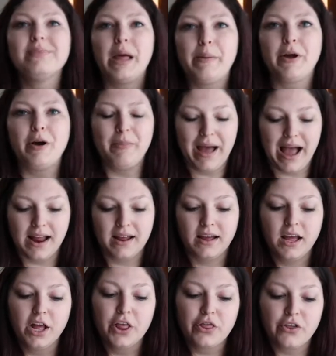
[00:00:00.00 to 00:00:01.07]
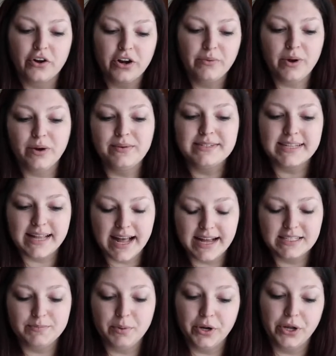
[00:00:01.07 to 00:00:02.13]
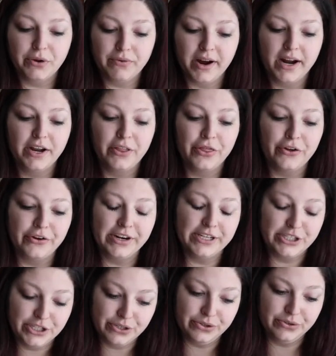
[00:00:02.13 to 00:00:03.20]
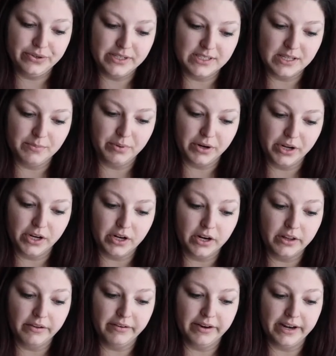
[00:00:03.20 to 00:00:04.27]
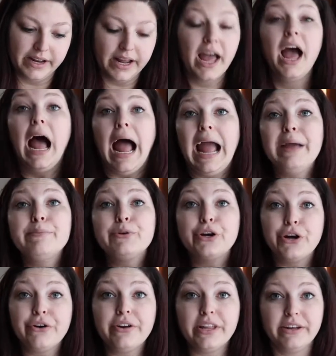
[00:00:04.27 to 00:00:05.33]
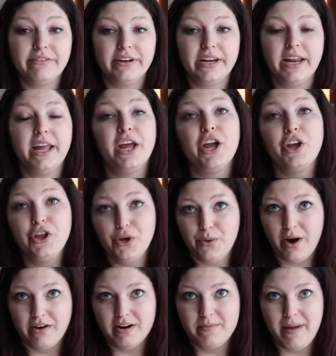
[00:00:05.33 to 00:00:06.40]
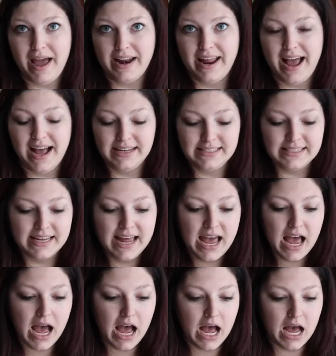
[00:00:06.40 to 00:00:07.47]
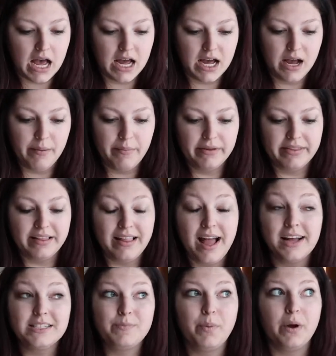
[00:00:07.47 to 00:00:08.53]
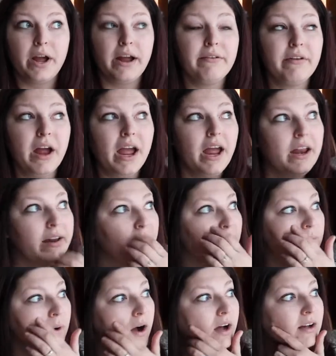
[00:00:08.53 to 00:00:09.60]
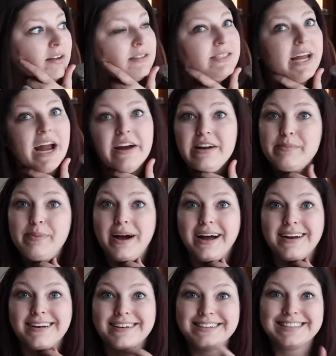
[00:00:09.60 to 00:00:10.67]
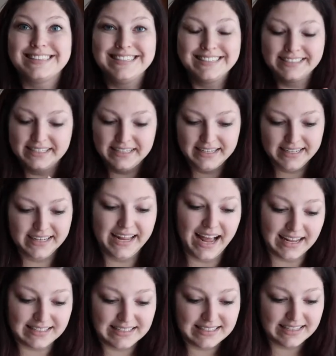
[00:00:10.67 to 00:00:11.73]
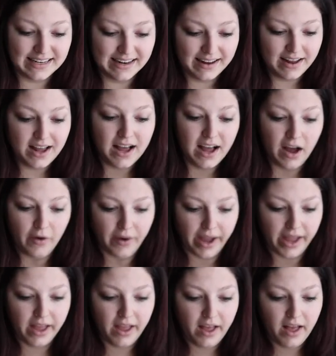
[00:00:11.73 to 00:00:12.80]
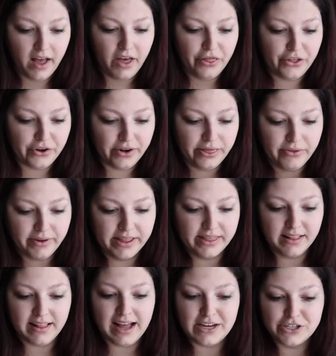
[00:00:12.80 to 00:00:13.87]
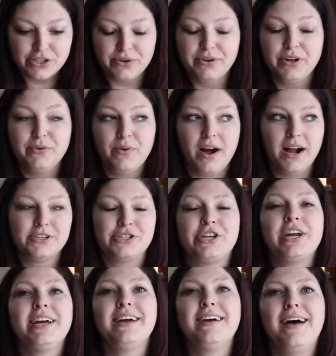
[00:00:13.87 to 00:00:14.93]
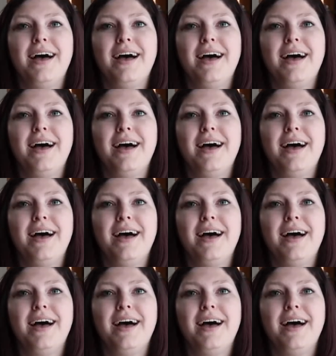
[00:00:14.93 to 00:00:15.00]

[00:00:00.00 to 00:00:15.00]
Let me go back. 31 was the last book you read. 32 is the book you're currently reading. I'm currently reading You Are a Badass. The last book I read was Harry Potter. Yes. Okay. 33, the last show you watched.